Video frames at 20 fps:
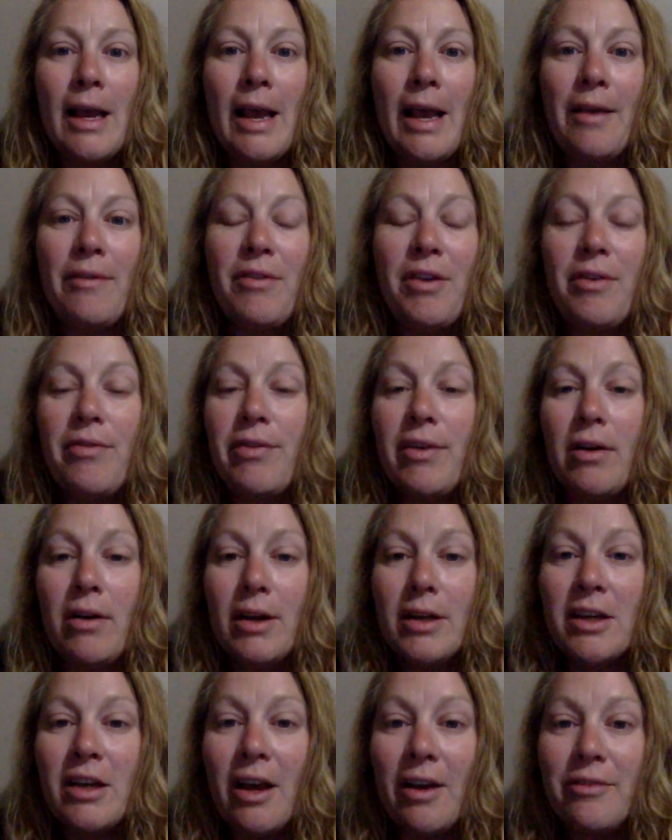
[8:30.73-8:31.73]
If you feel
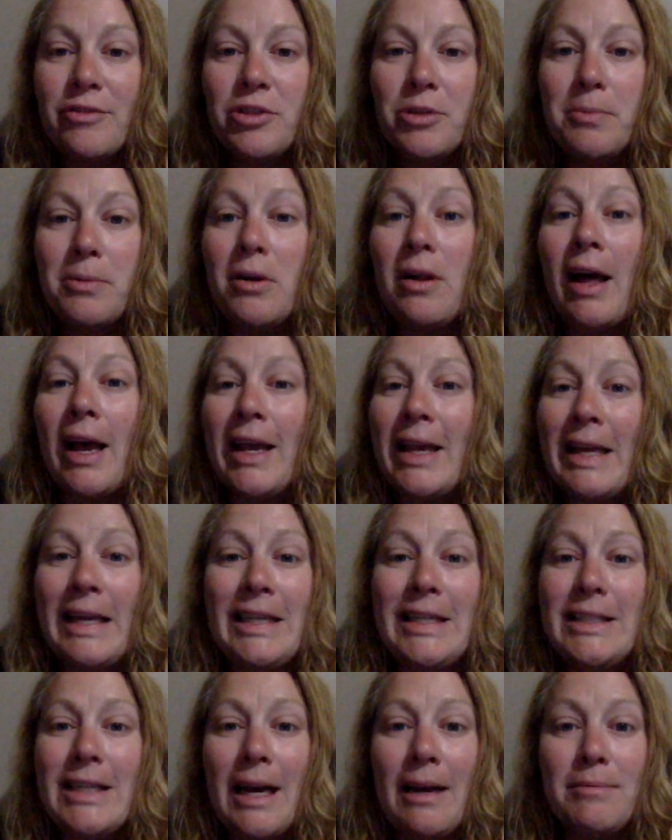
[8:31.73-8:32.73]
uncomfortable at
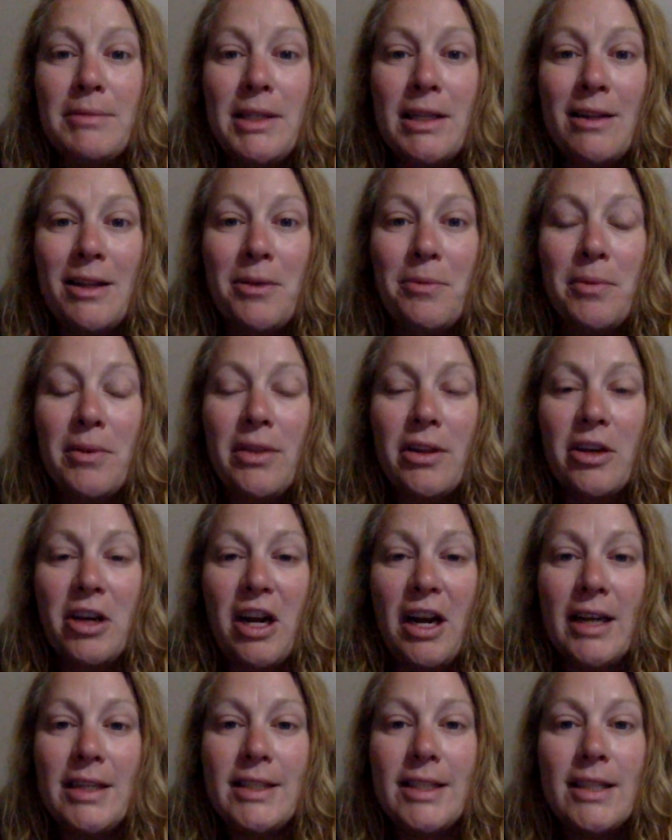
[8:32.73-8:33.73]
any time dealing with the
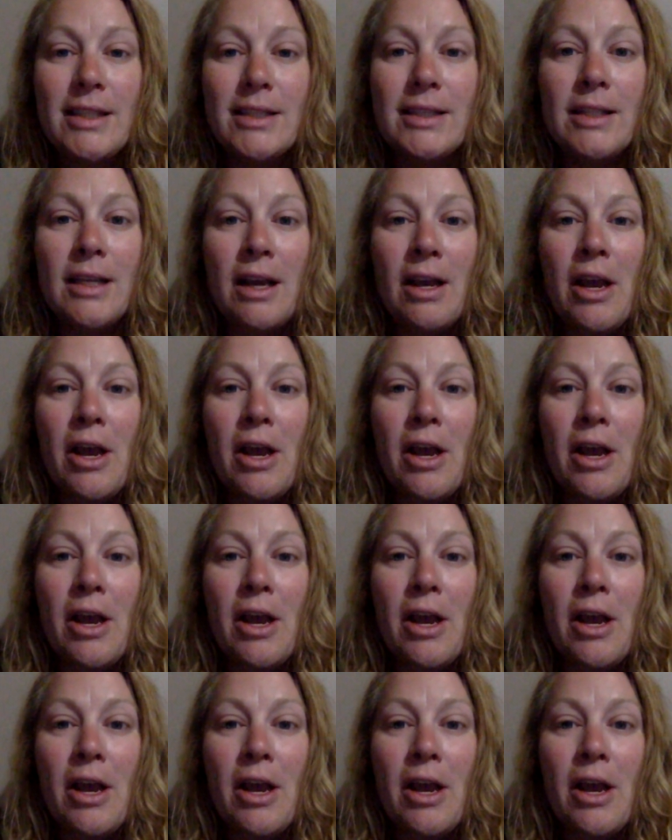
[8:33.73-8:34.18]
crisis,